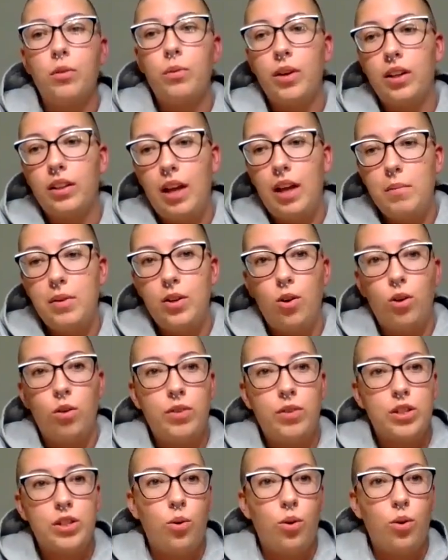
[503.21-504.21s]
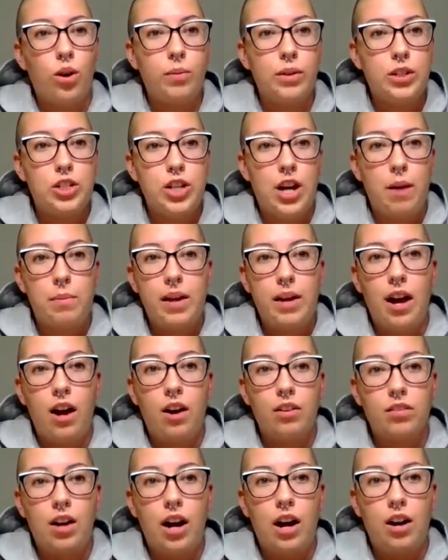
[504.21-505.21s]
and please for real, let me know if it's
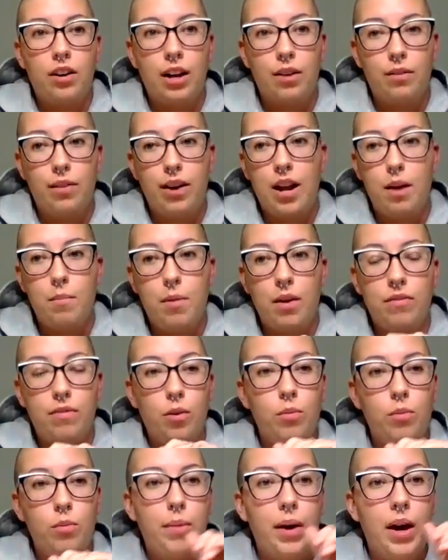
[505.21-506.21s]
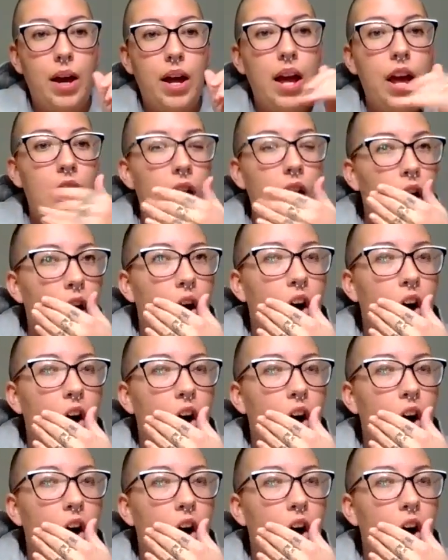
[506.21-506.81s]
horribly choppy. I'll get right on my phone. But